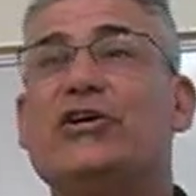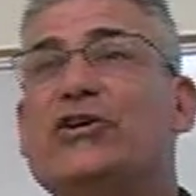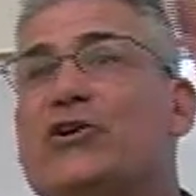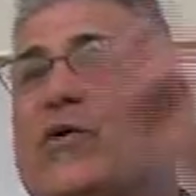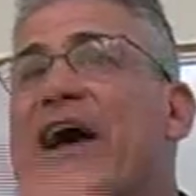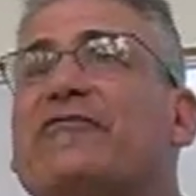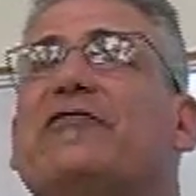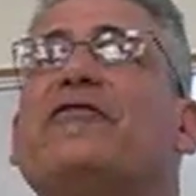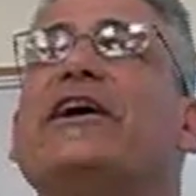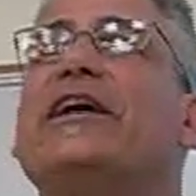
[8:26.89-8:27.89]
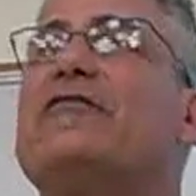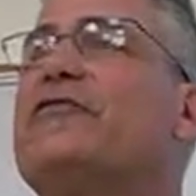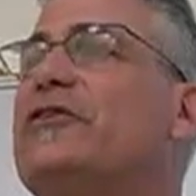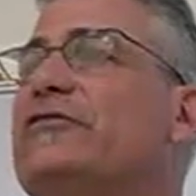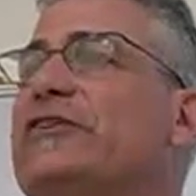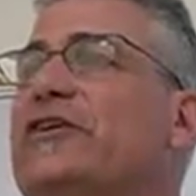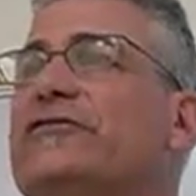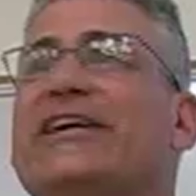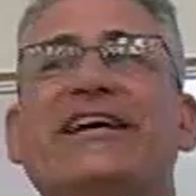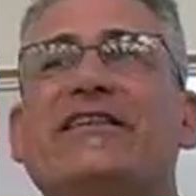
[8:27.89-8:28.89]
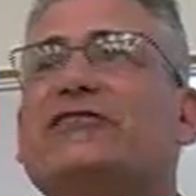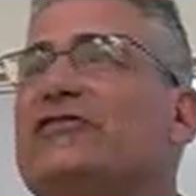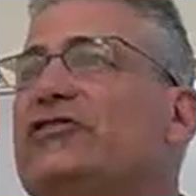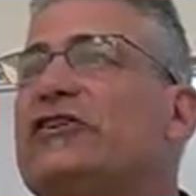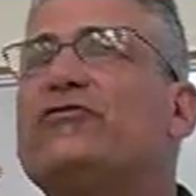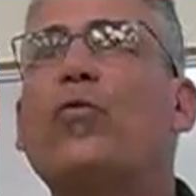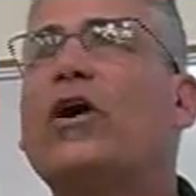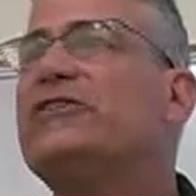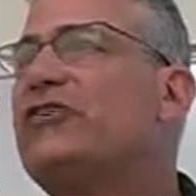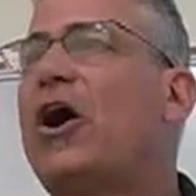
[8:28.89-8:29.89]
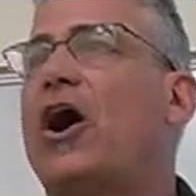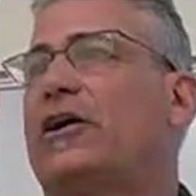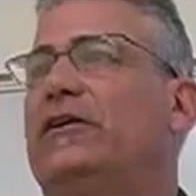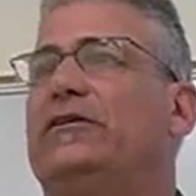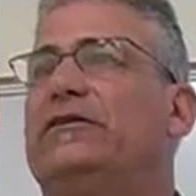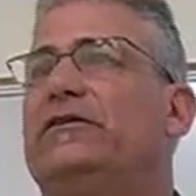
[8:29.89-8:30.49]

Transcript: You have to find out for yourselves. This is just one talk.